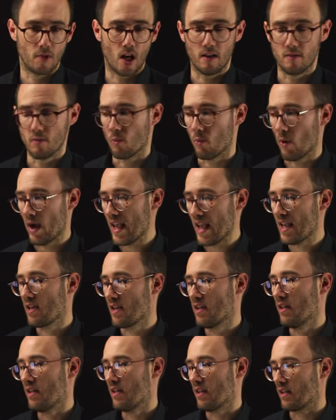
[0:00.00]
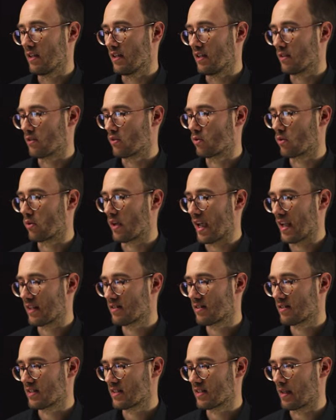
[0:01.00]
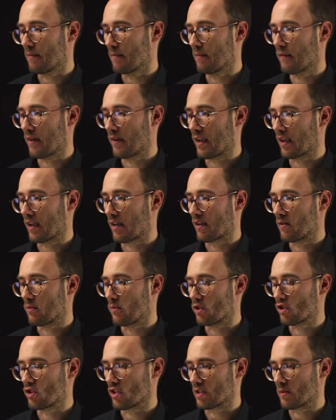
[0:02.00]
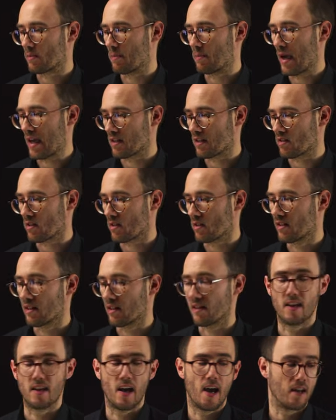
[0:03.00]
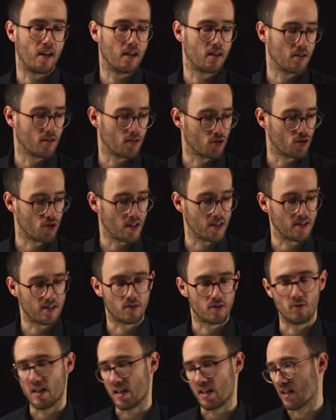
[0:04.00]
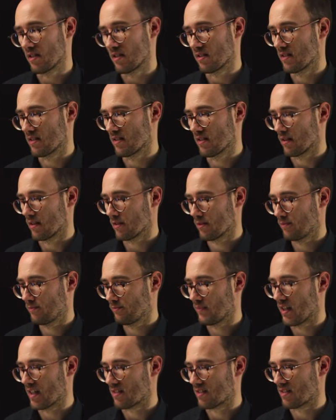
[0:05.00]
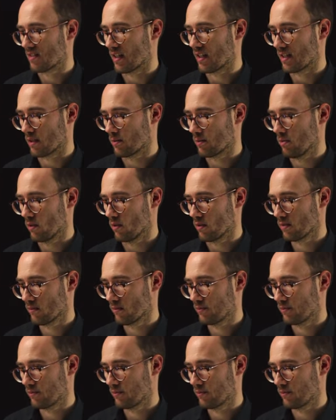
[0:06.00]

way to get something which is better than just gradient descent as a starting point.